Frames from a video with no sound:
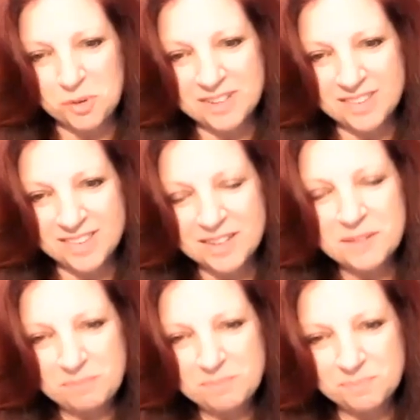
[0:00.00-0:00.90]
story. A lot of
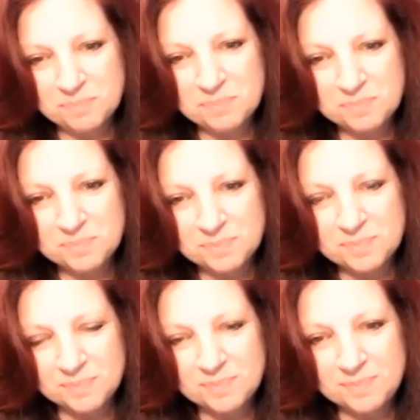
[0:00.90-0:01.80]
stories. And,
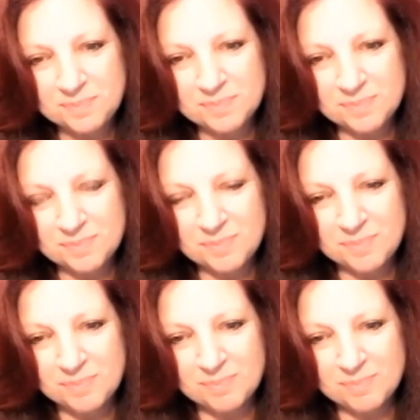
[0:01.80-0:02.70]
you know,
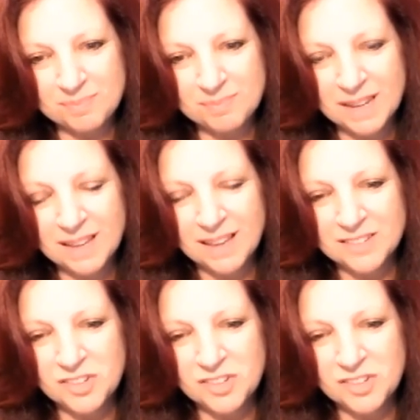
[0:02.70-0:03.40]
it's